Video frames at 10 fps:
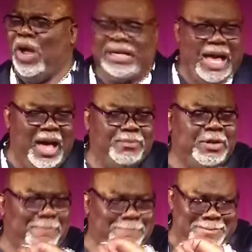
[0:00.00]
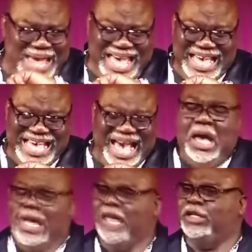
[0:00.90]
comes
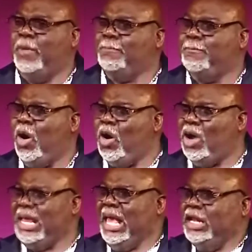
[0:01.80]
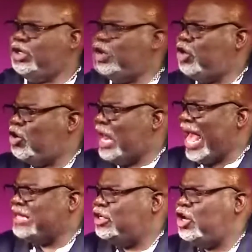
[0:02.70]
bing in the morning? Do you
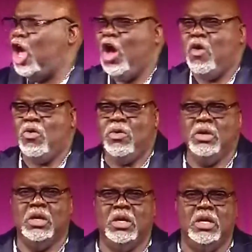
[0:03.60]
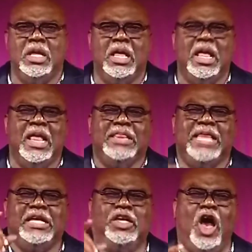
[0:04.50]
not know
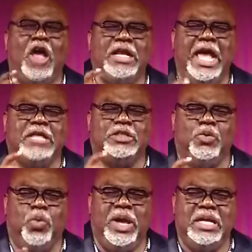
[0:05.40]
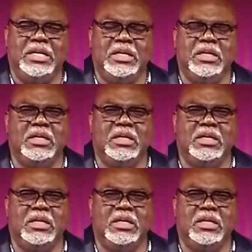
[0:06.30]
that God has a win?